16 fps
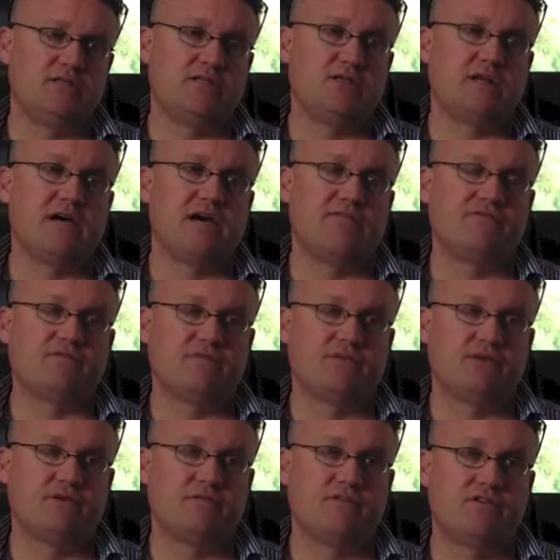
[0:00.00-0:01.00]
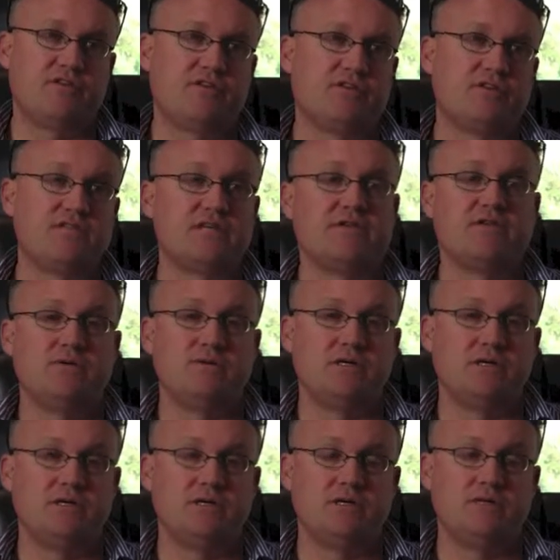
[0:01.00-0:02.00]
look after 37
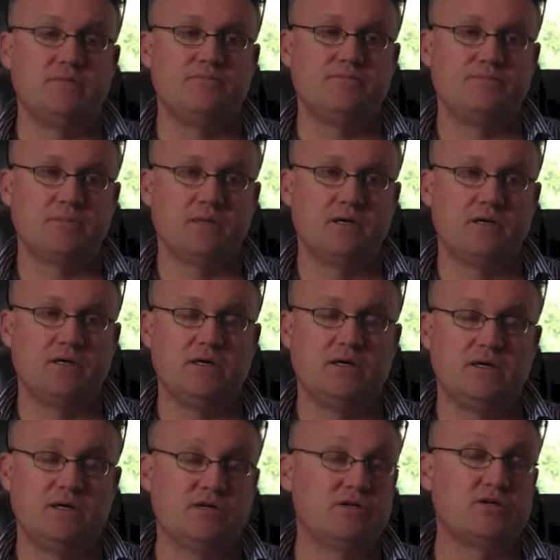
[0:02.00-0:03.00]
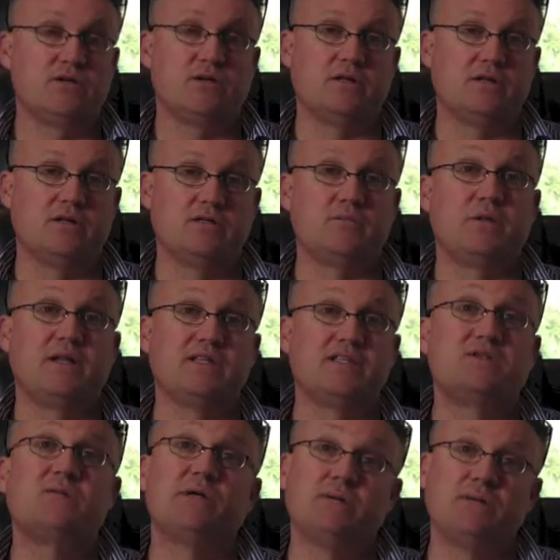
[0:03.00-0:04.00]
million internally
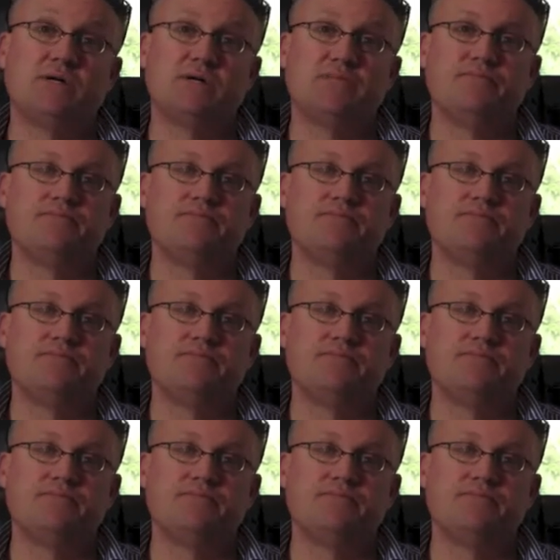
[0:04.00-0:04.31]
displaced people.